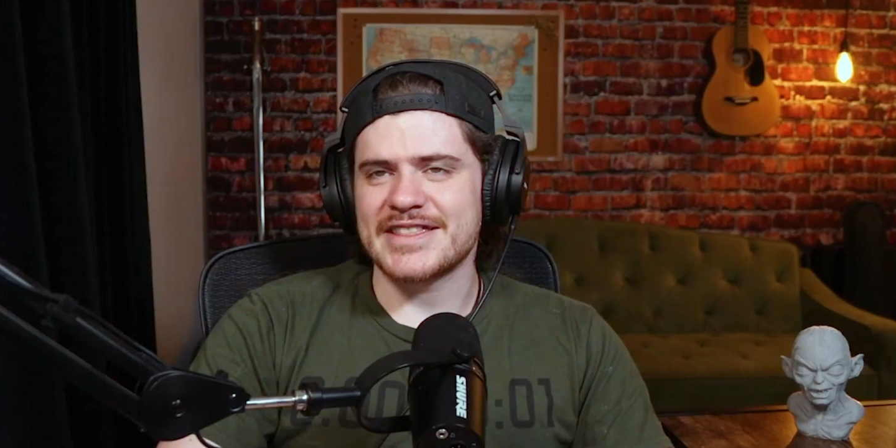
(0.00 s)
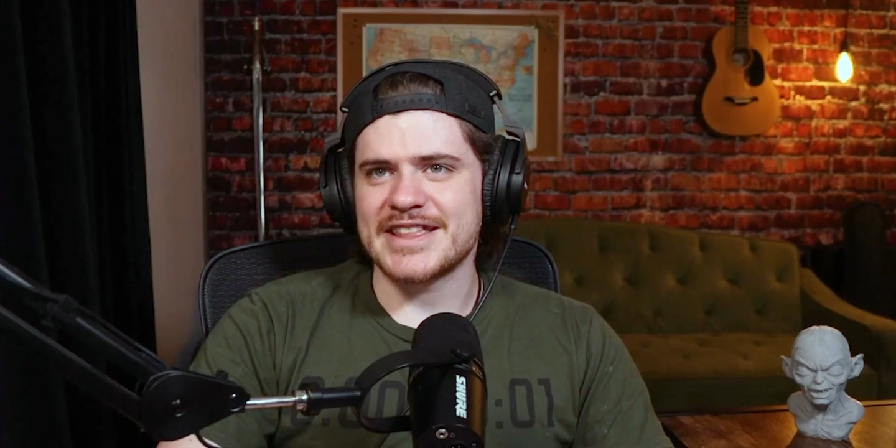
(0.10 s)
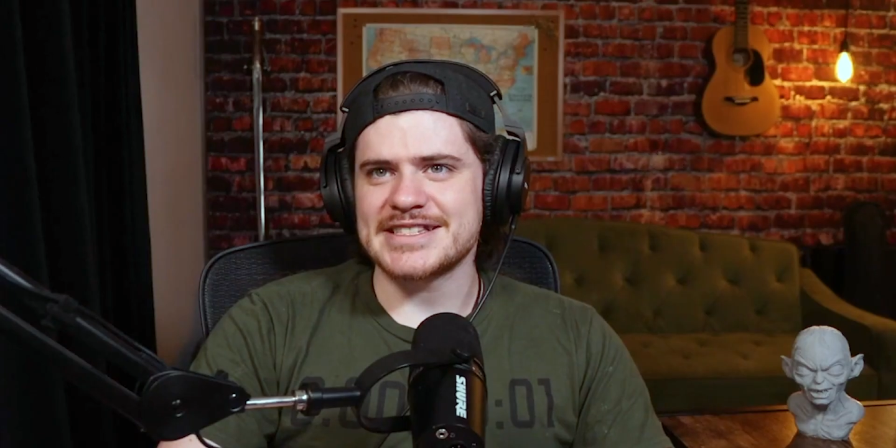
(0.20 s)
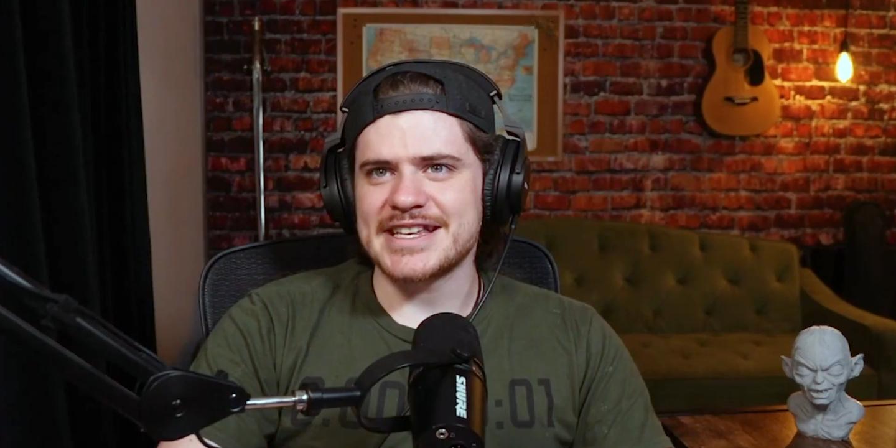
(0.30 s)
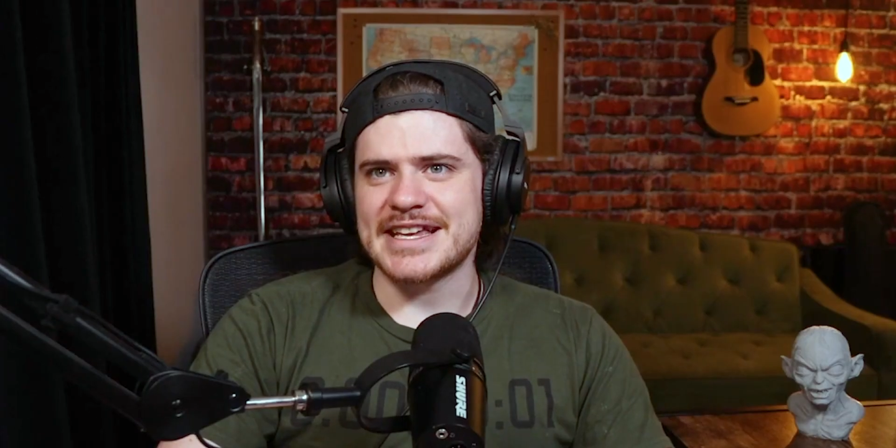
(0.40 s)

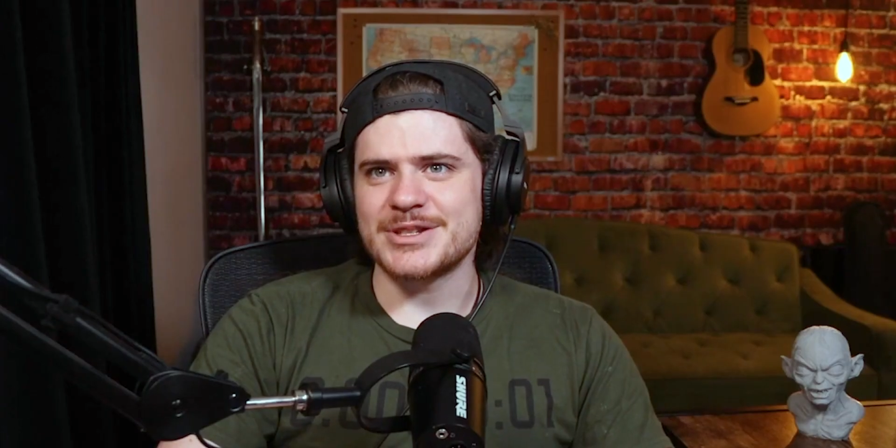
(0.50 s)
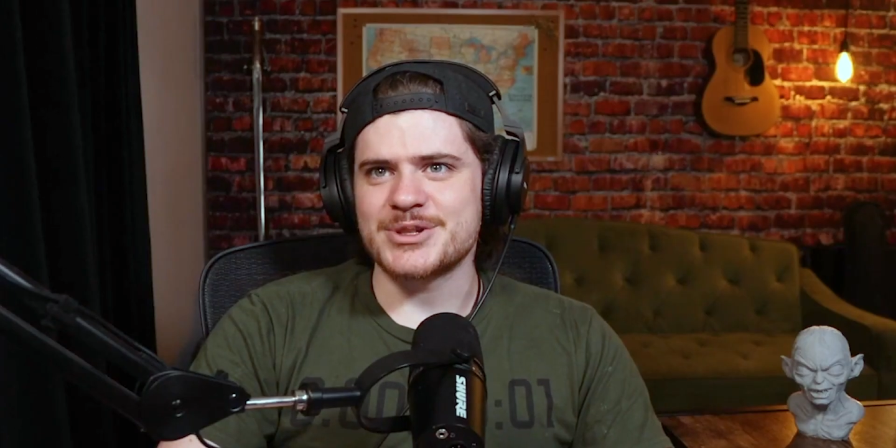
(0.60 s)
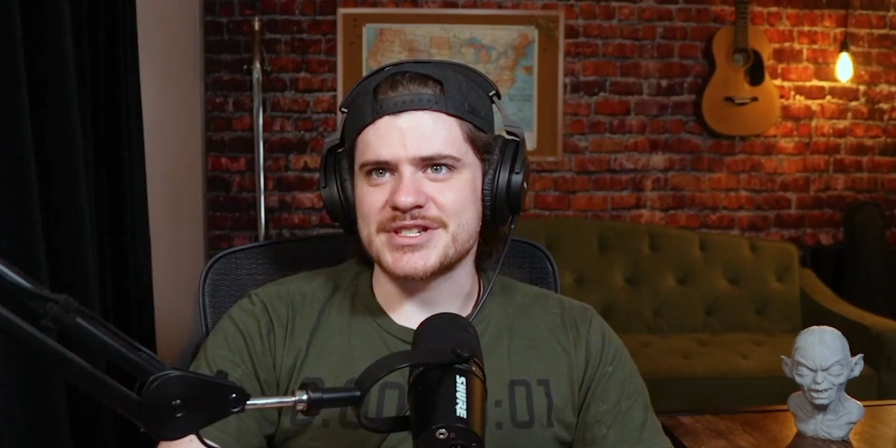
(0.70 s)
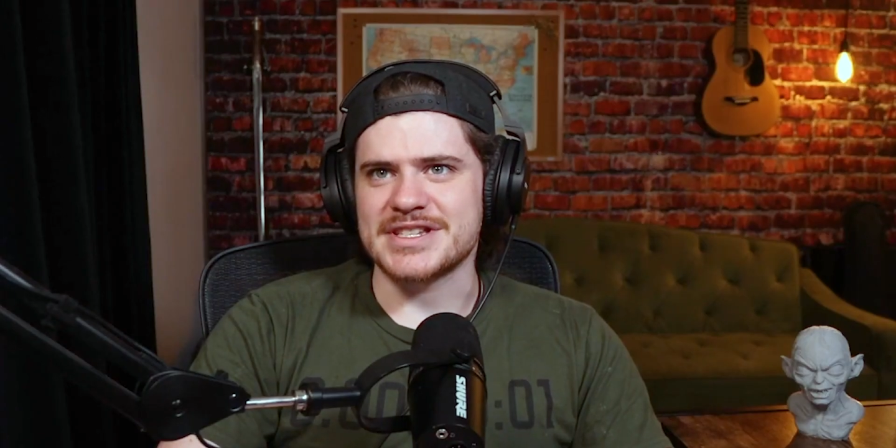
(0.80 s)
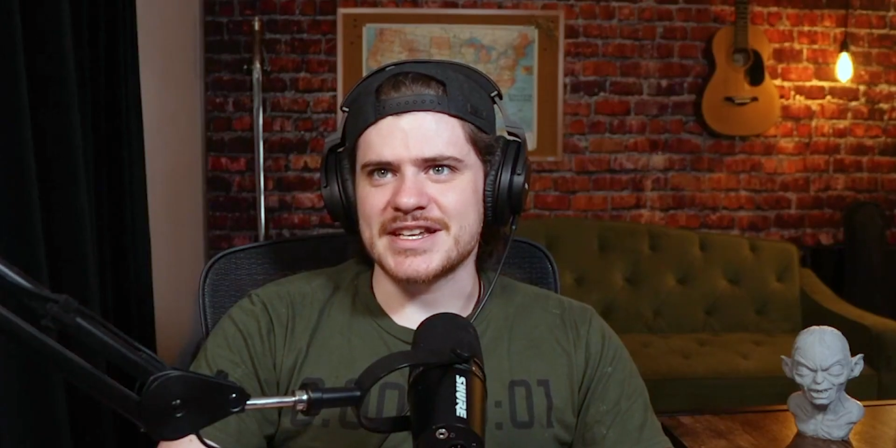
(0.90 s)
this is
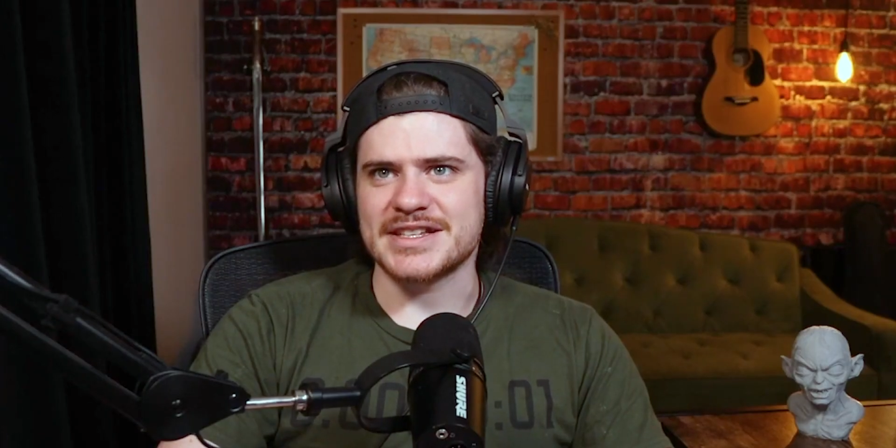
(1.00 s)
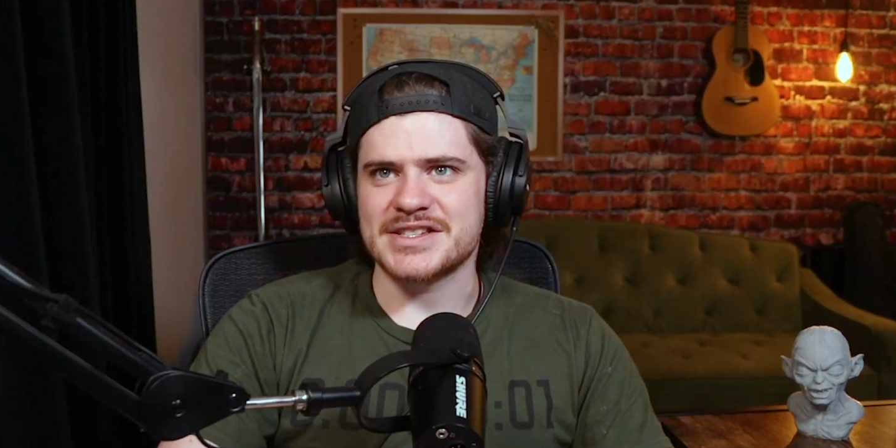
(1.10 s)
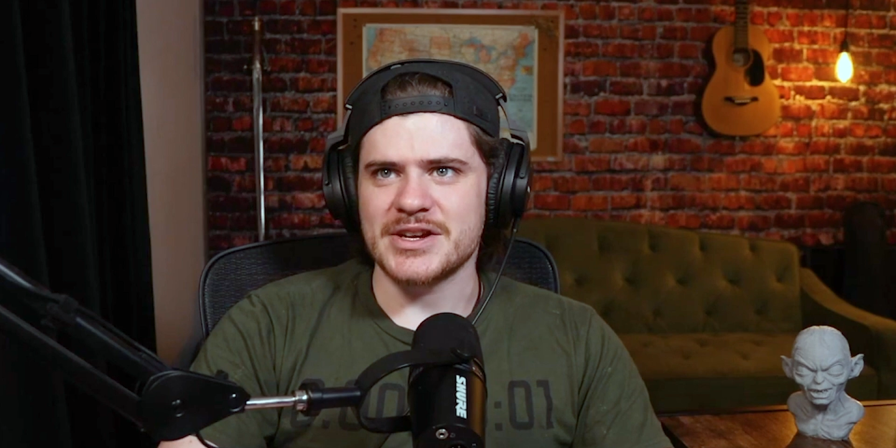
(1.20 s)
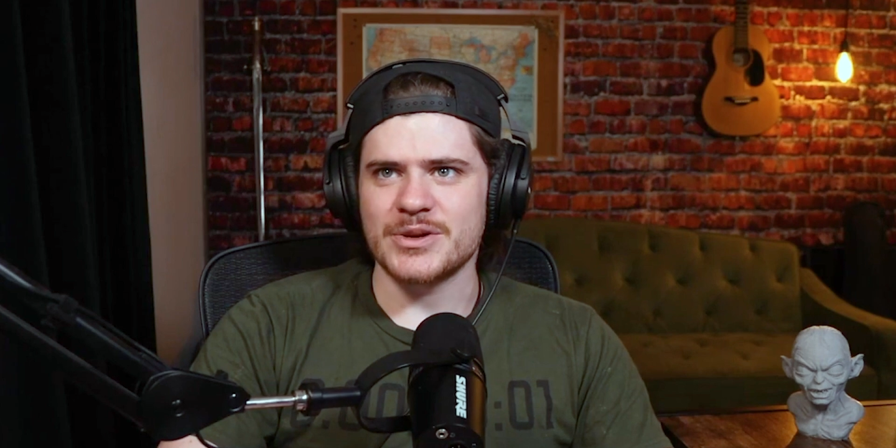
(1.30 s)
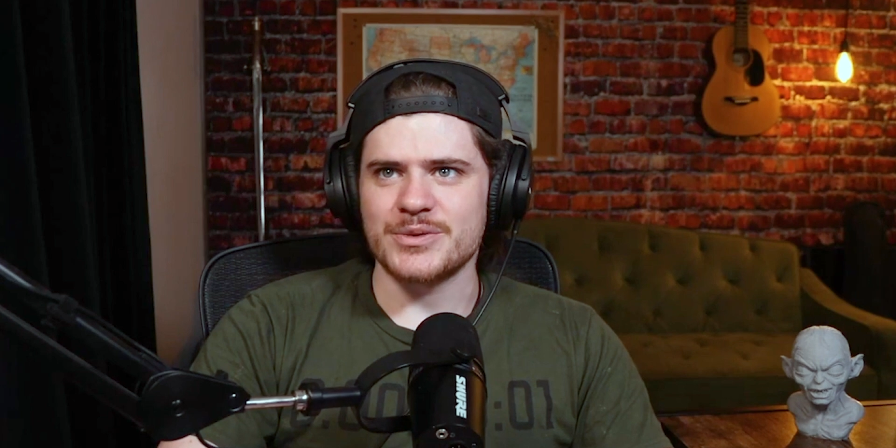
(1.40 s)
interesting.
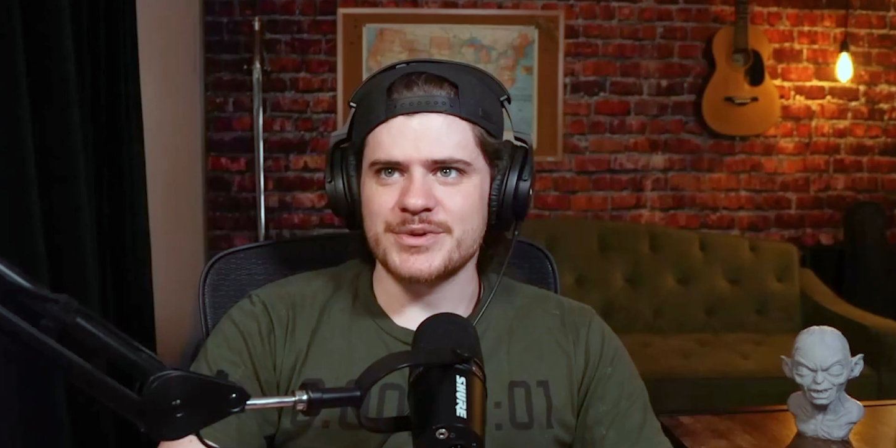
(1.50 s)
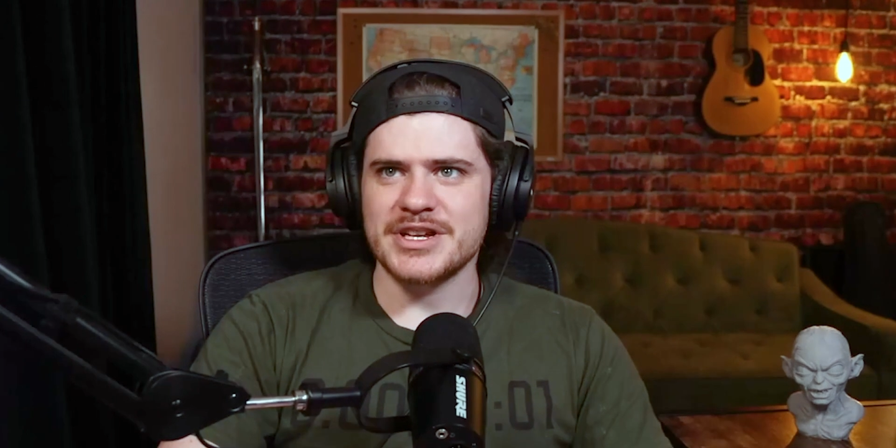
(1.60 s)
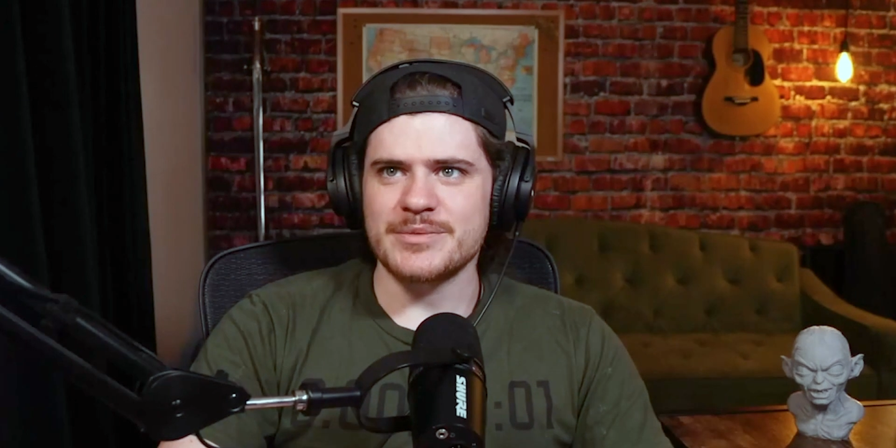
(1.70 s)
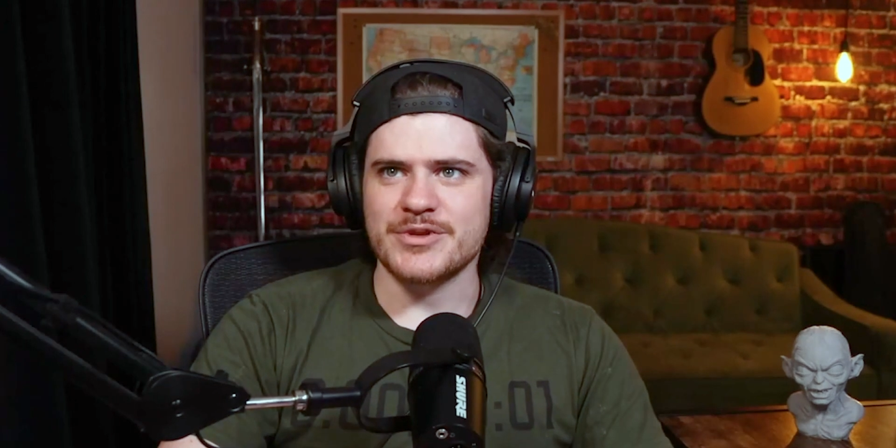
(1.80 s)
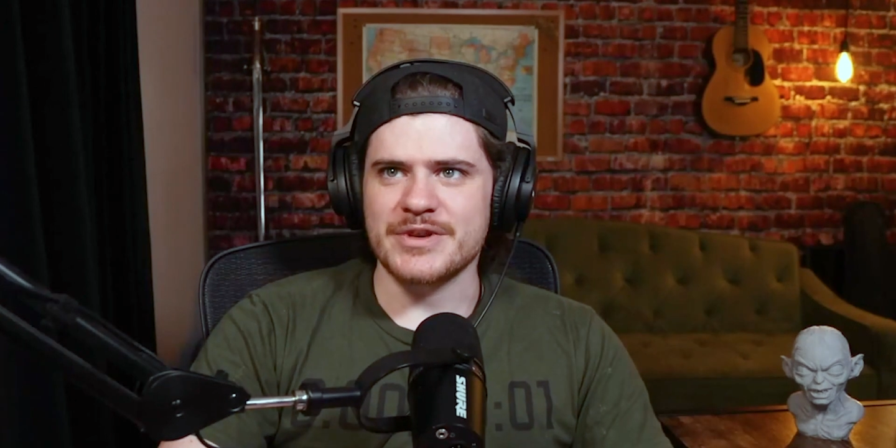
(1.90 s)
So
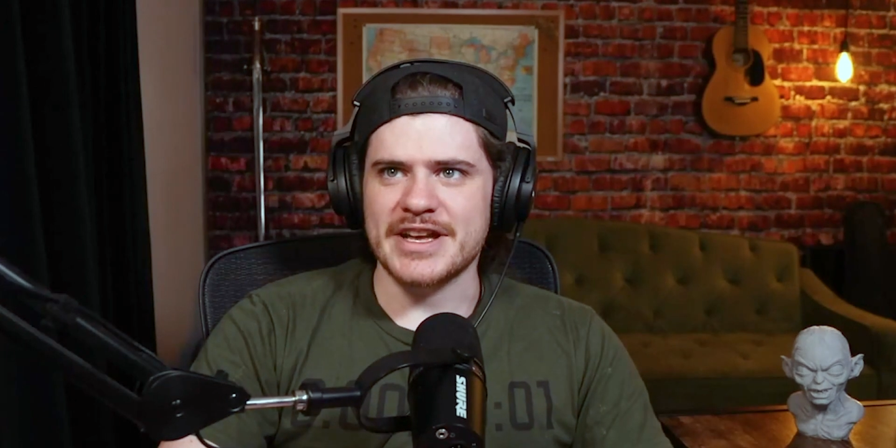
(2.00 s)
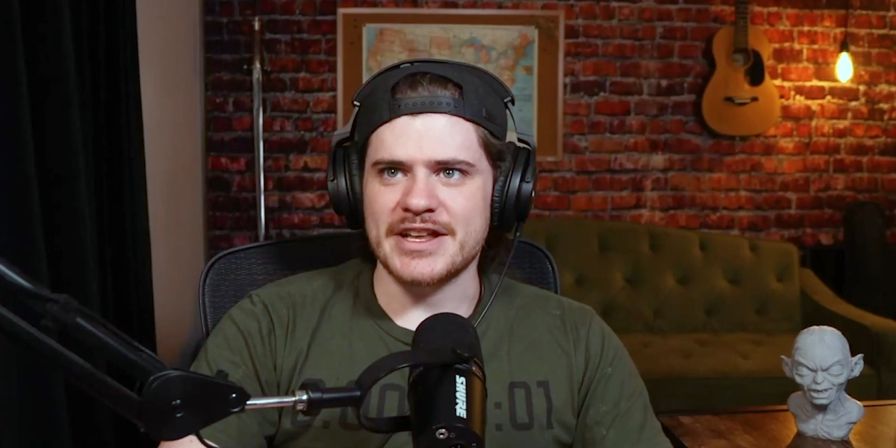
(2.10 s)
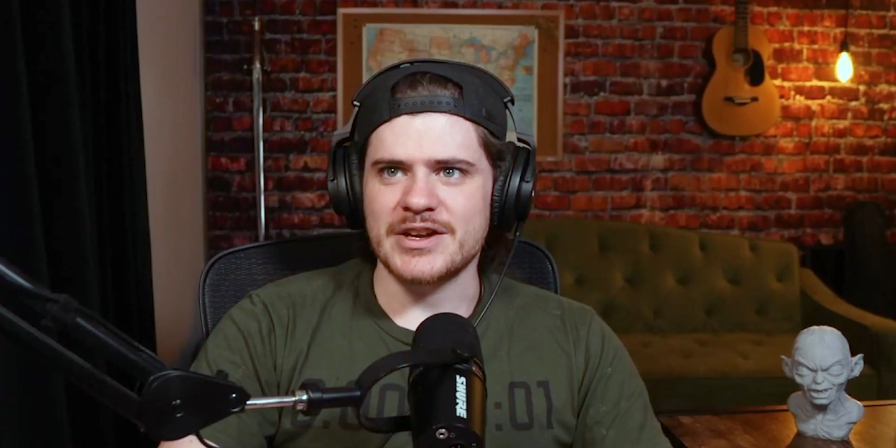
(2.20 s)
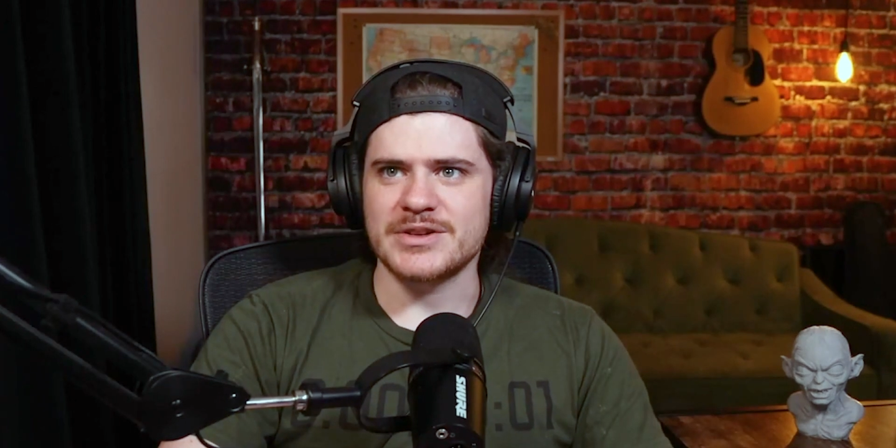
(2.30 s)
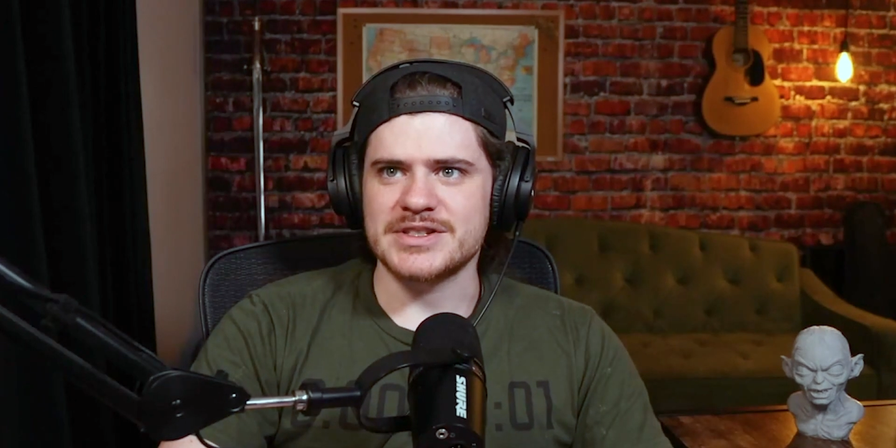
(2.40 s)
Reed
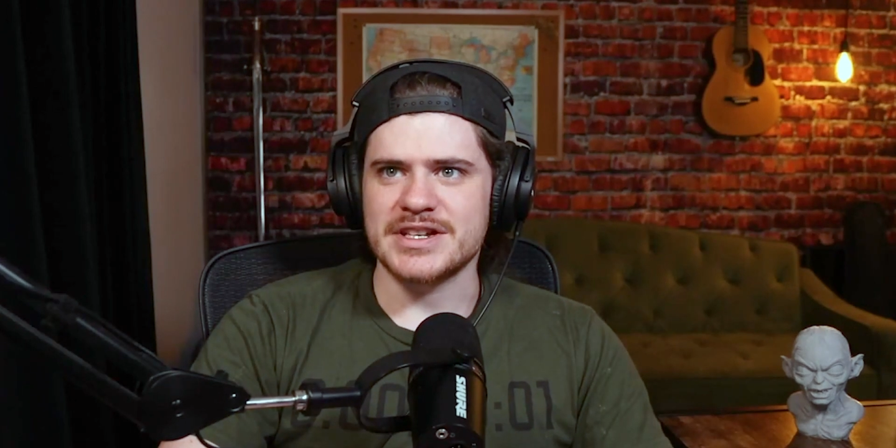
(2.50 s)
Morano is going